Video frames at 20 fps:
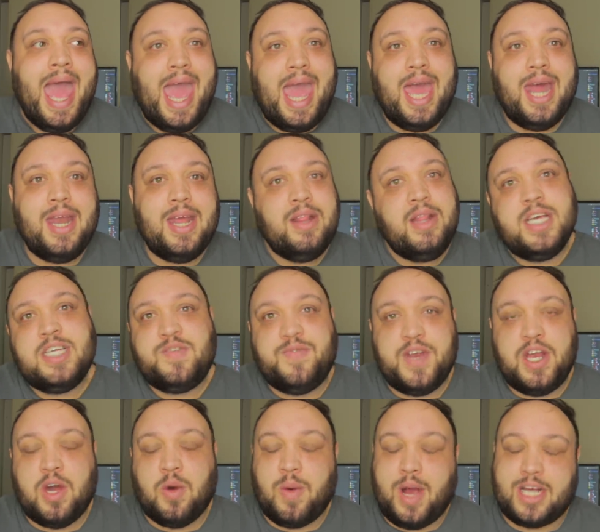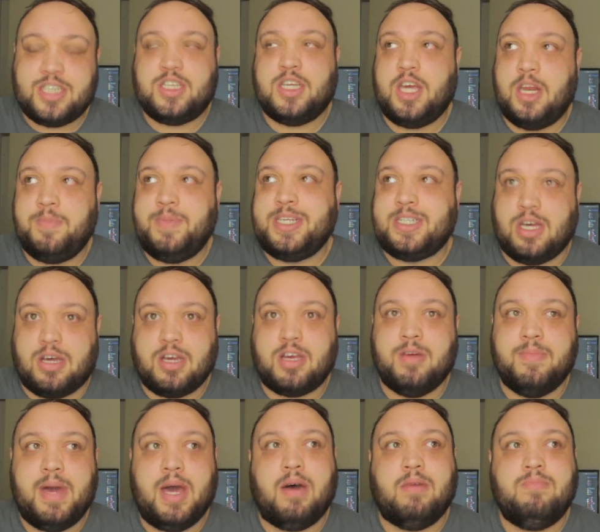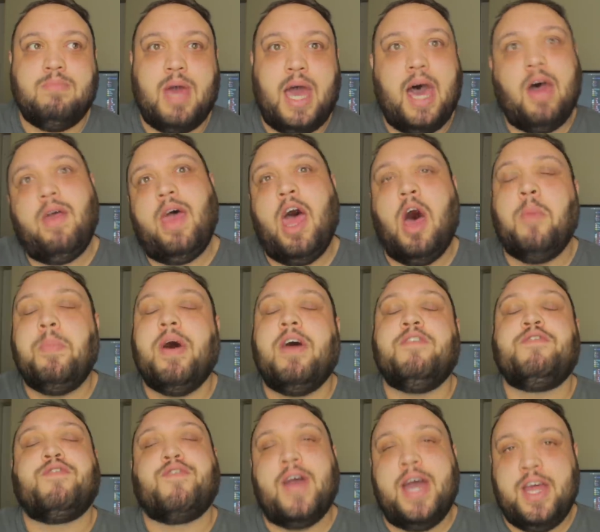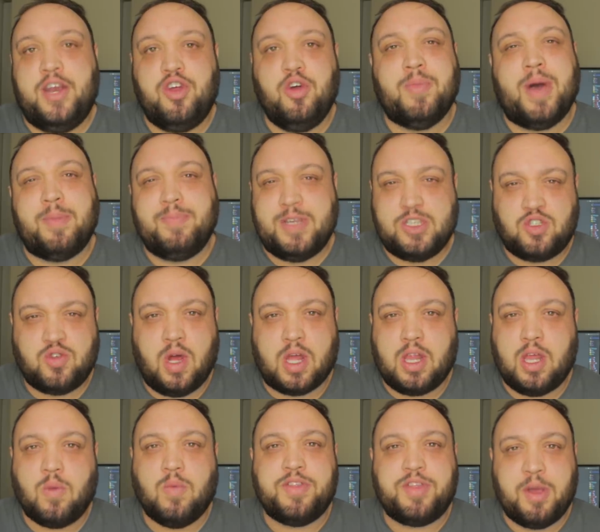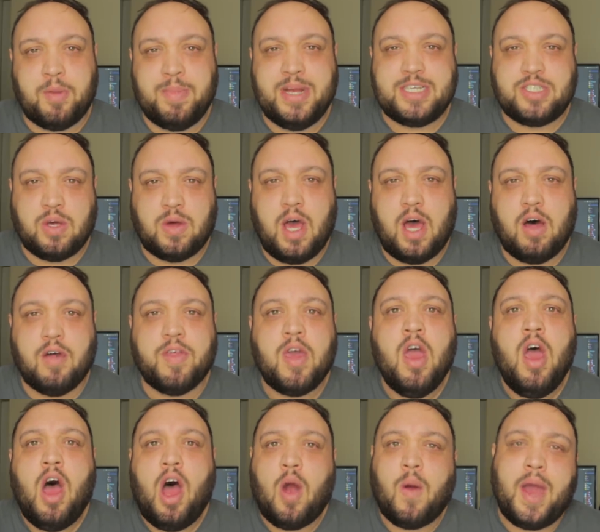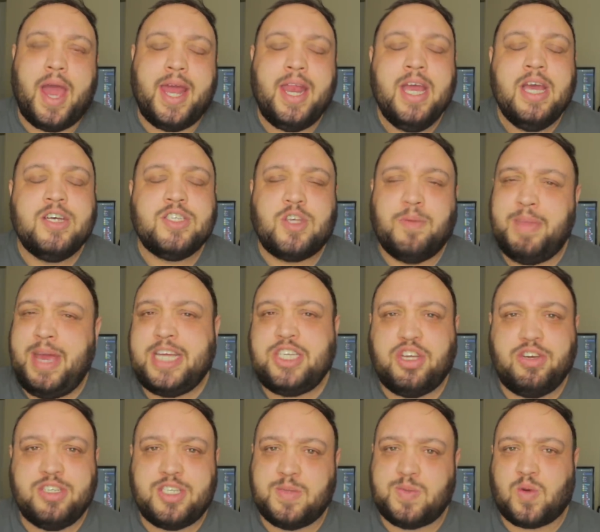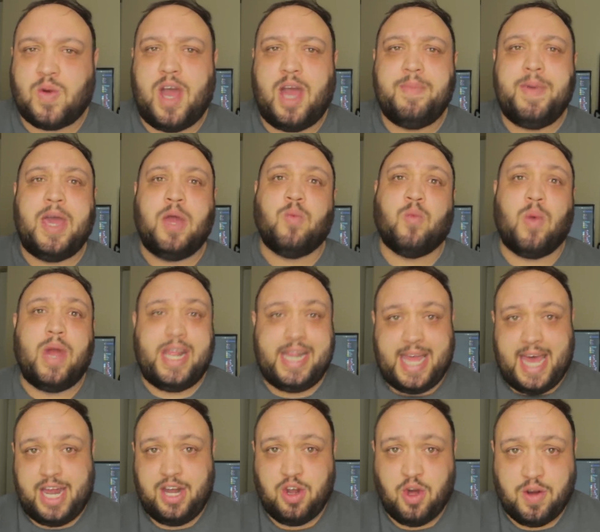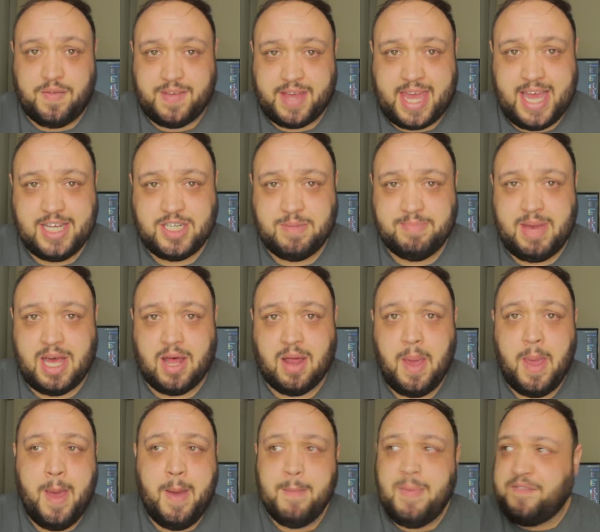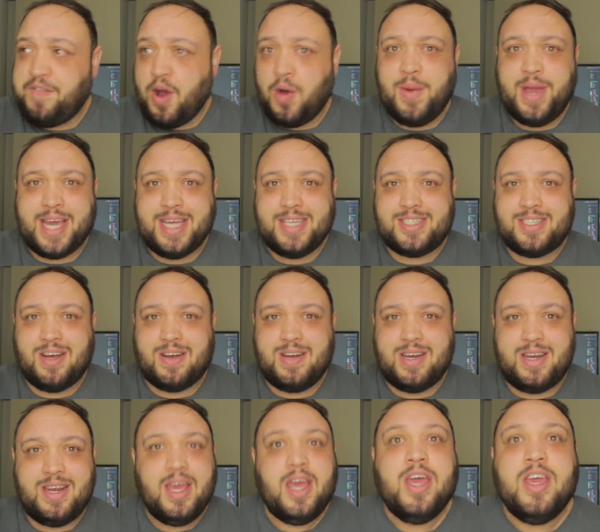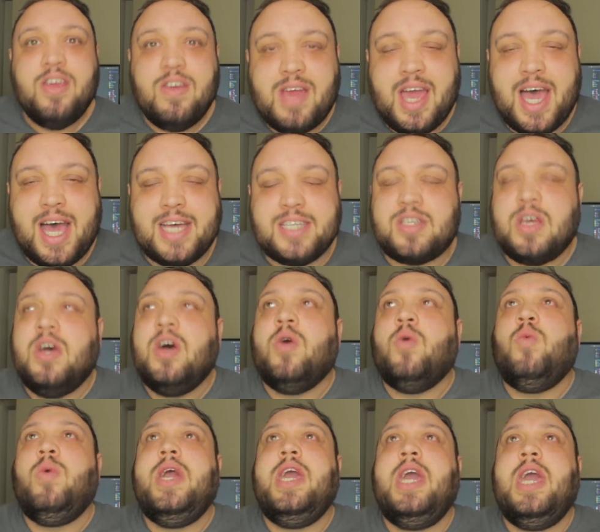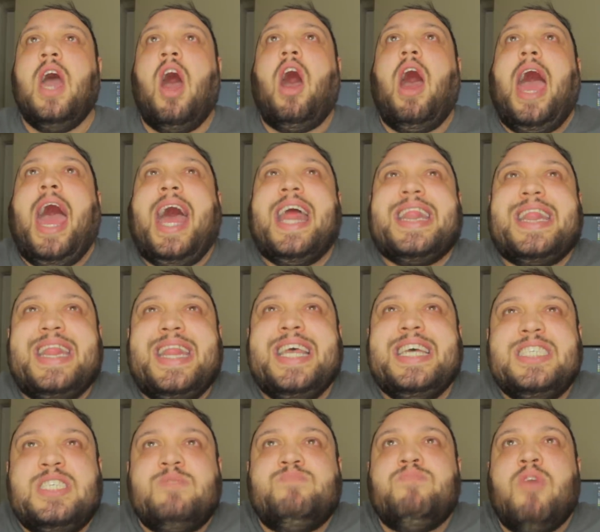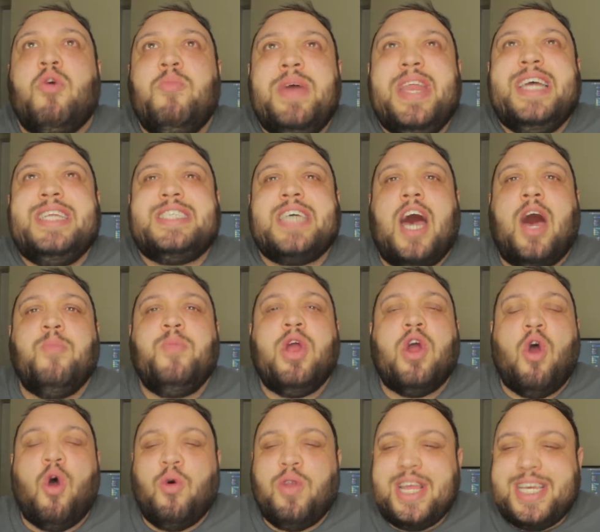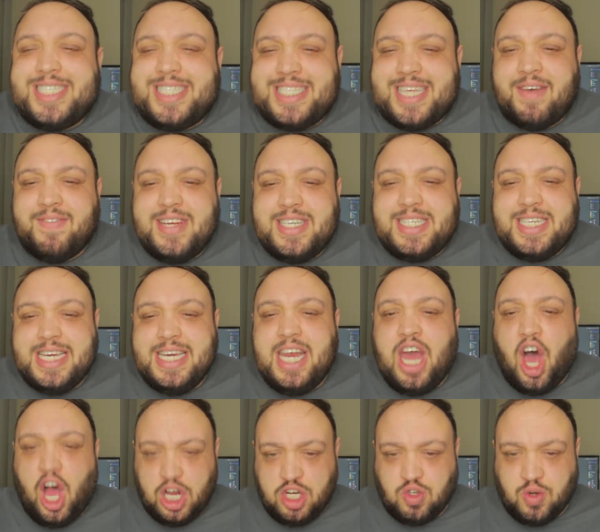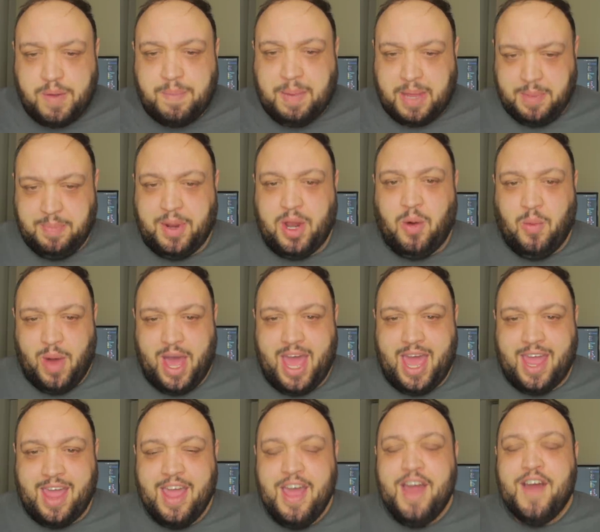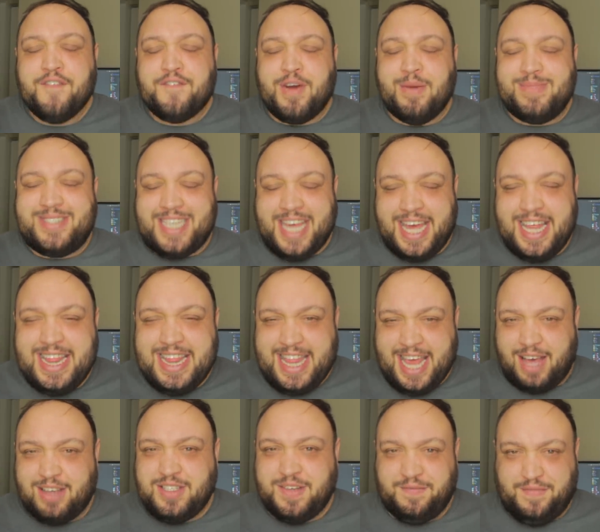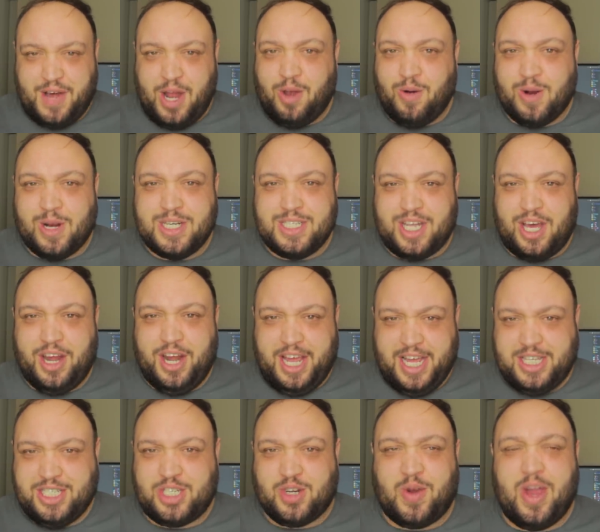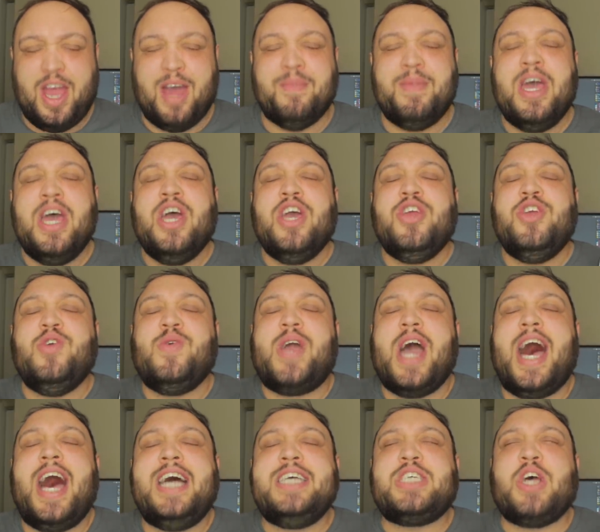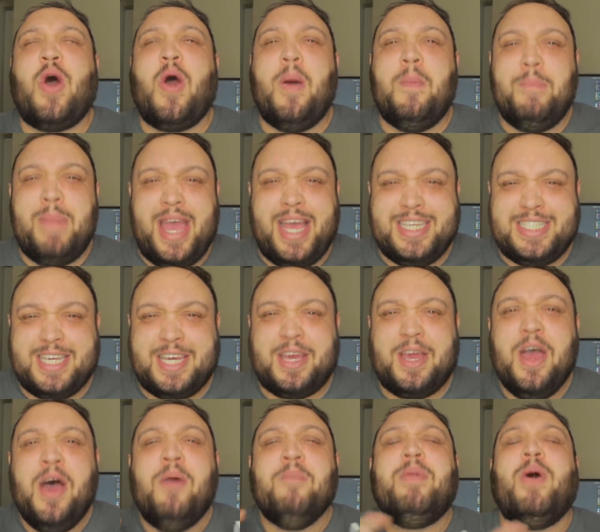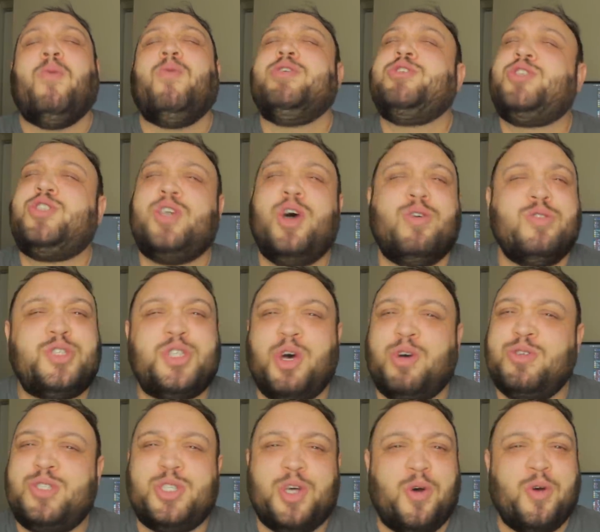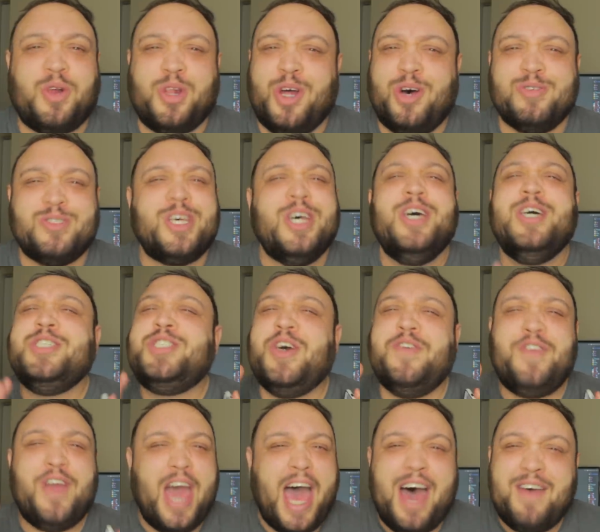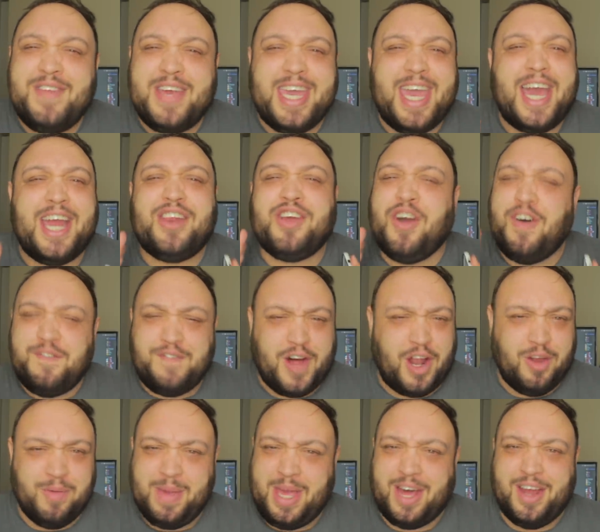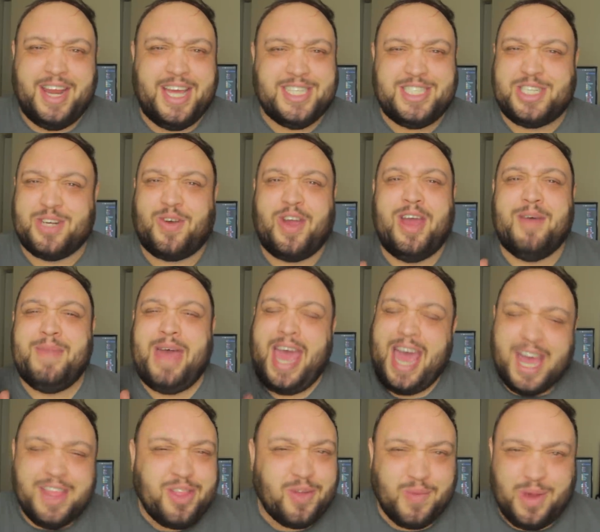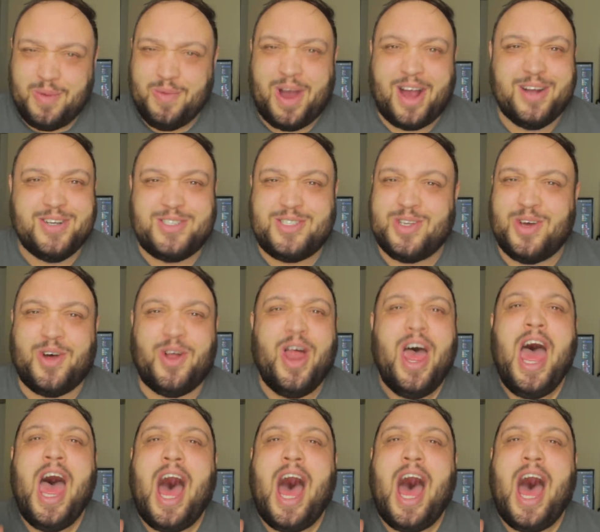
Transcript: And in this video, we're actually gonna be talking about how to help a friend who might be struggling with their mental health, all right? So make sure you subscribe and ring that notification bell. Before we get started, you guys, we, at this moment in time, we are only 1,700 people away from 10,000 followers on Instagram. You guys are amazing, but we're so, so, so close. So if you haven't yet, go follow me on Instagram, at The Rewired Soul.